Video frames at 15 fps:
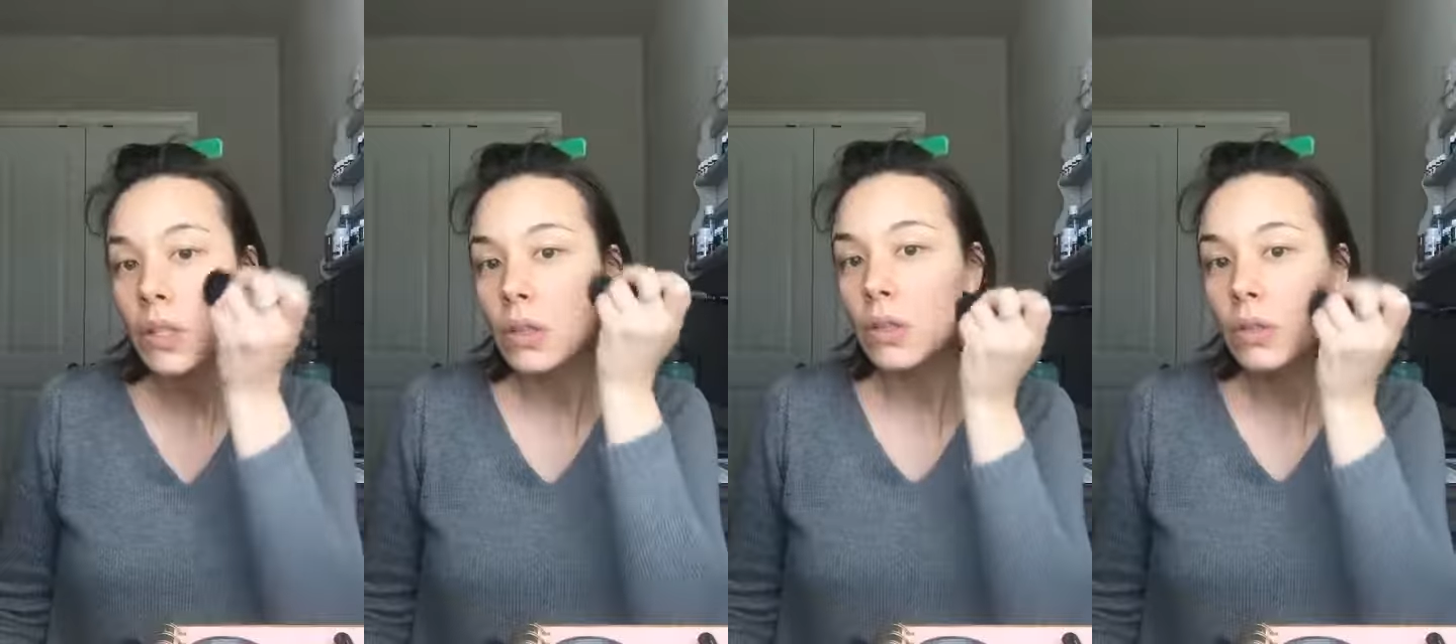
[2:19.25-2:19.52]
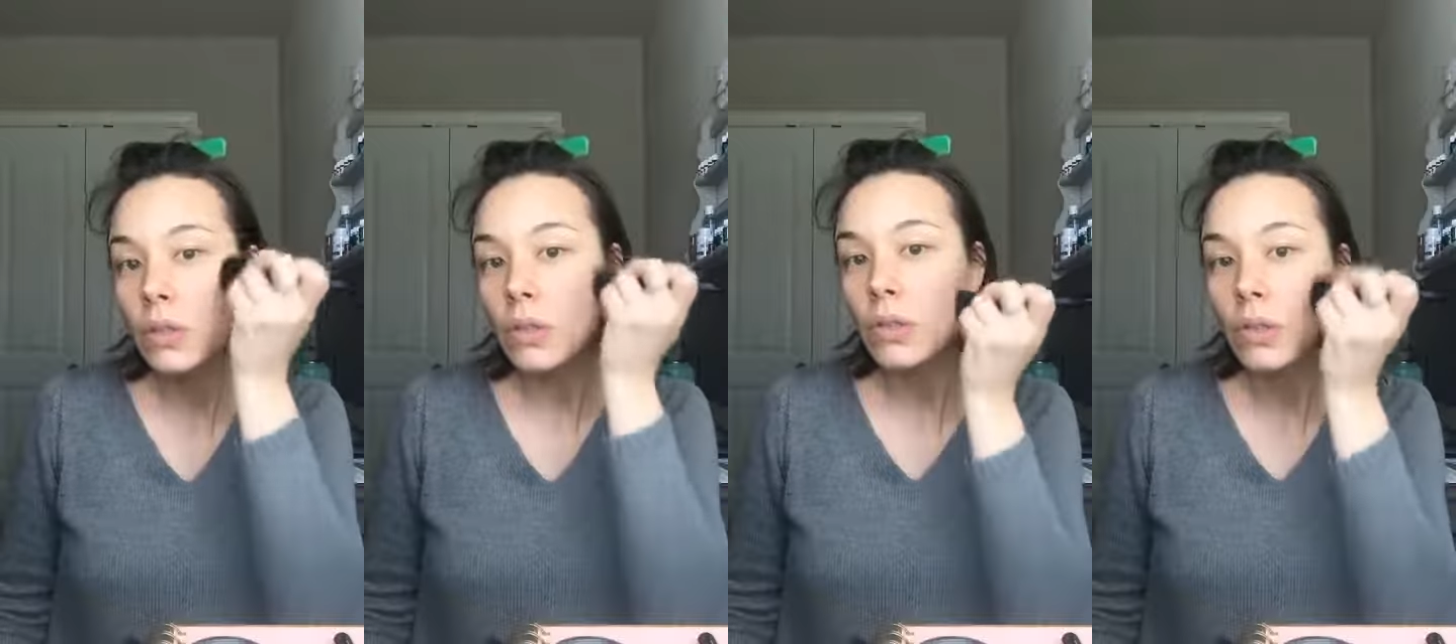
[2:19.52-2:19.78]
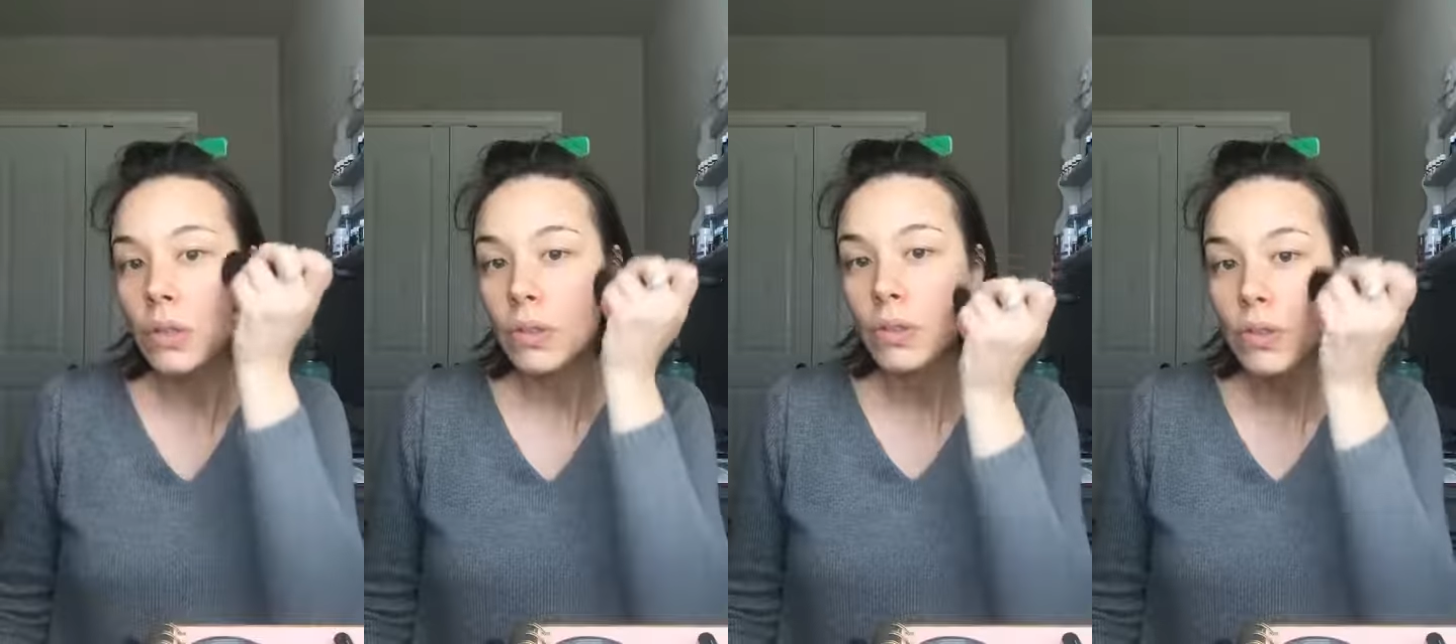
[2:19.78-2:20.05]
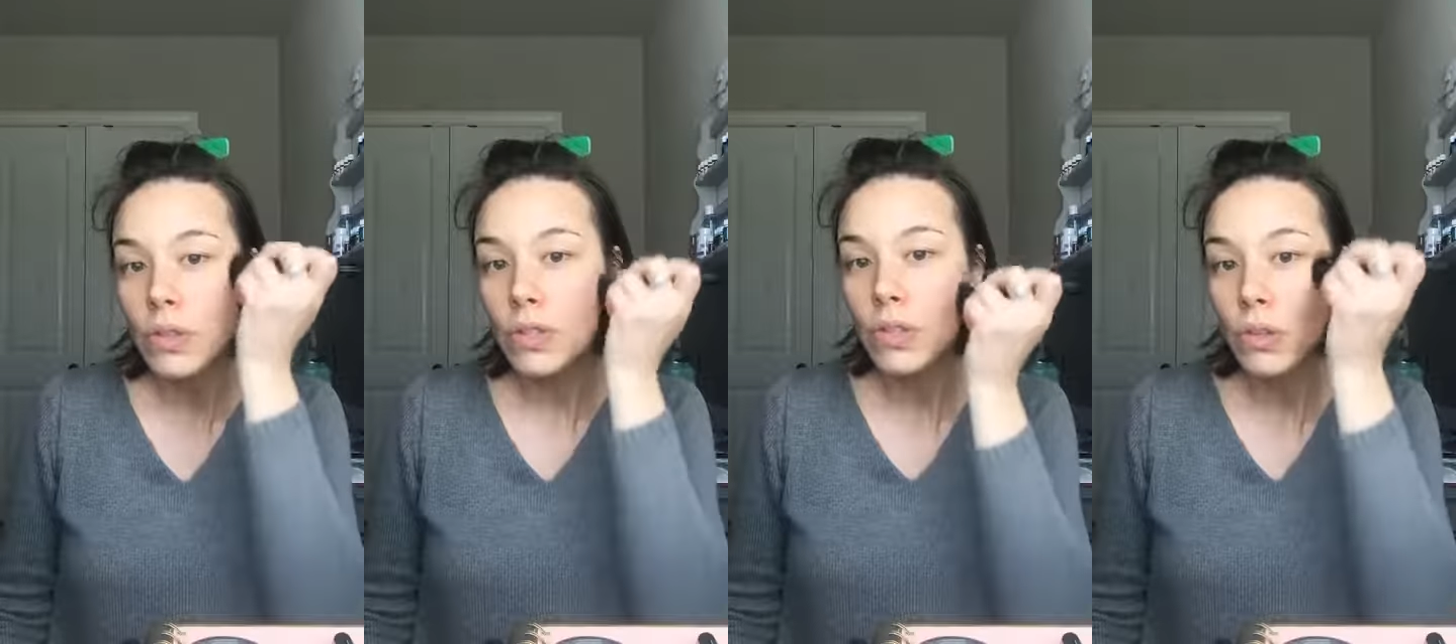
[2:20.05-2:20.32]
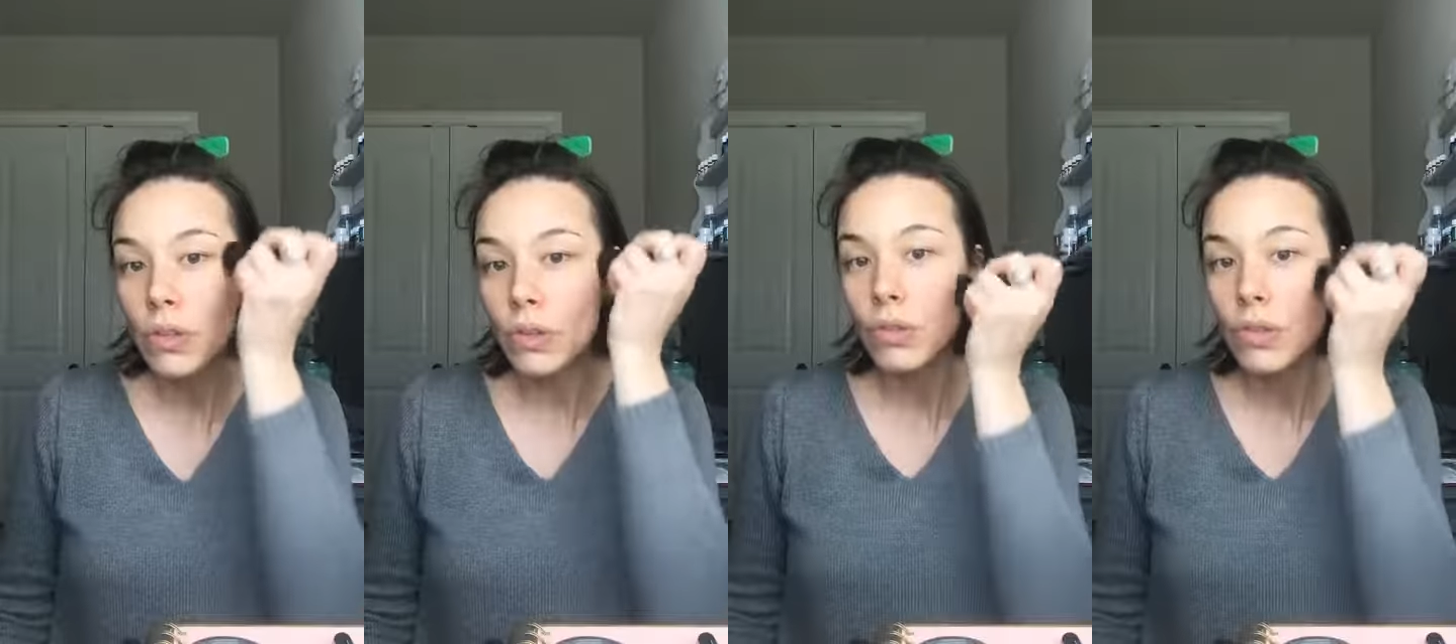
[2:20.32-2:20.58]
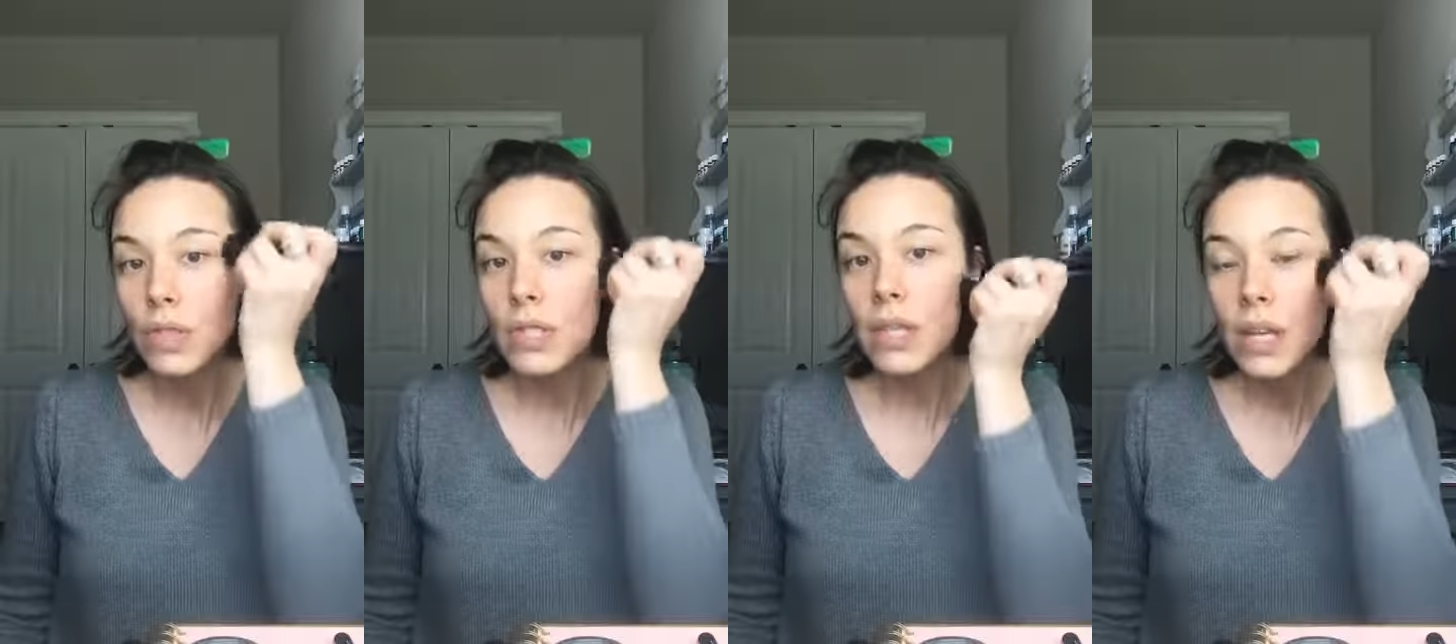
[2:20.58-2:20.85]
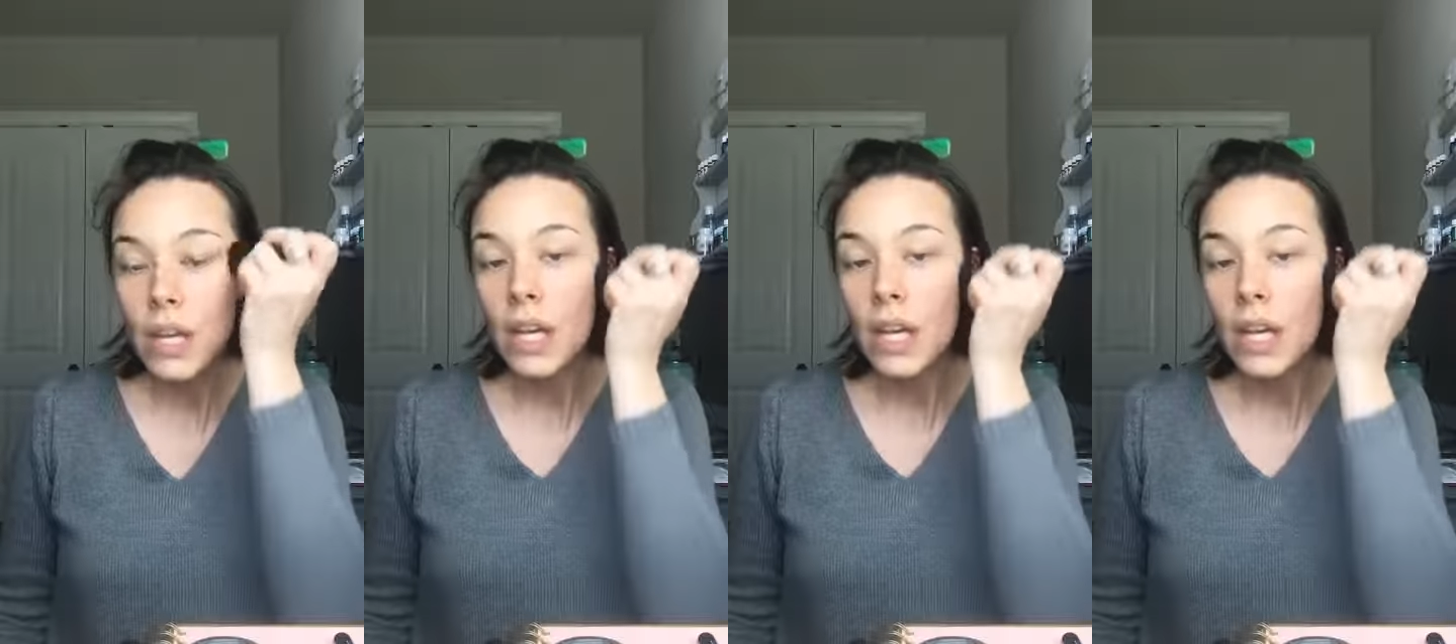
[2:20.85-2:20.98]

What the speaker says: little circles.